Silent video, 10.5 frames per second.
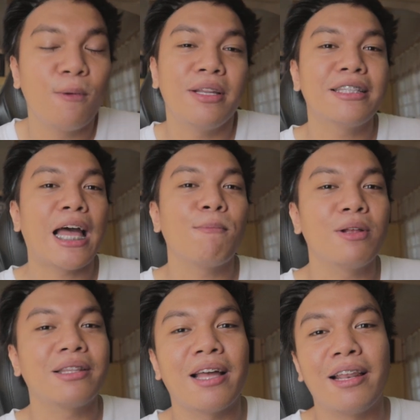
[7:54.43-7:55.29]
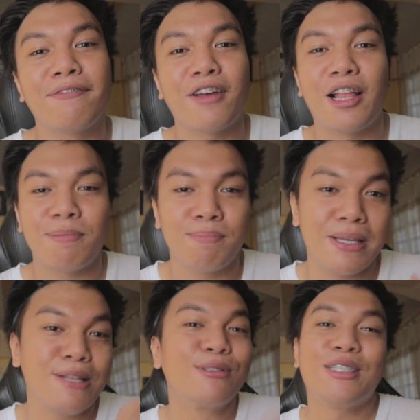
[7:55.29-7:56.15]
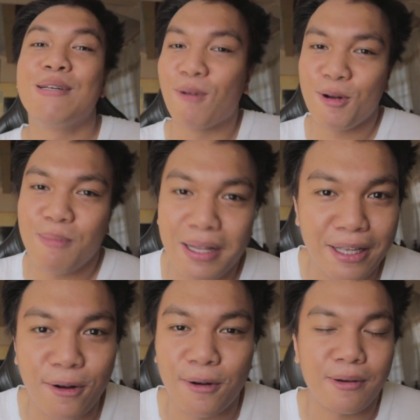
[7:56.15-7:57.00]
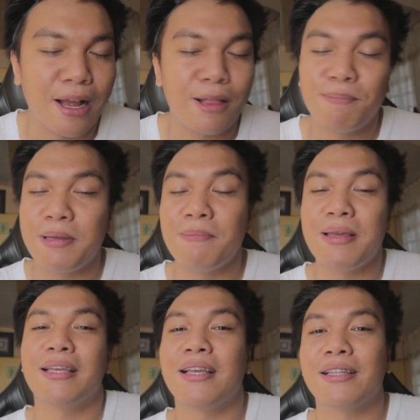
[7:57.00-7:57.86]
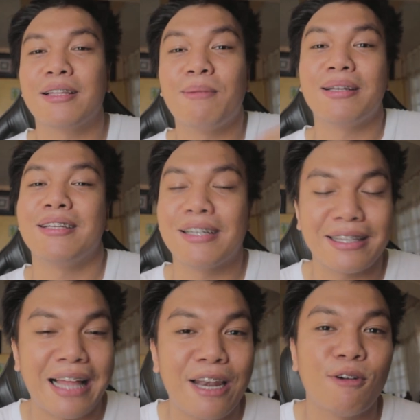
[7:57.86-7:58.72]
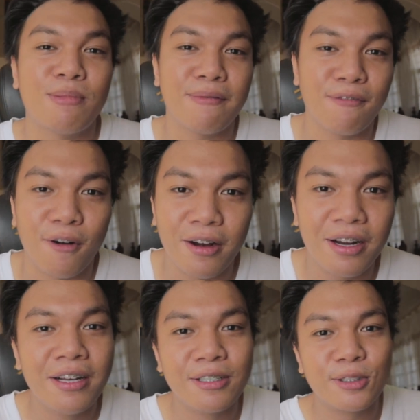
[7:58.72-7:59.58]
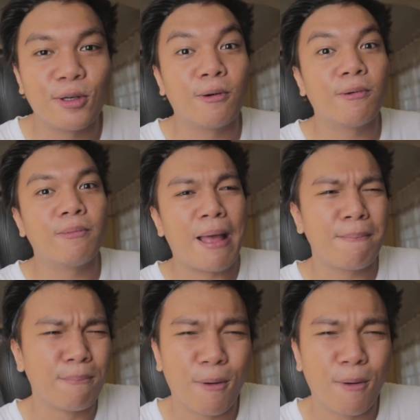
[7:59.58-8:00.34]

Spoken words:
Only time will tell if I'll be losing more money or I'll be making the money na talo before. So I'm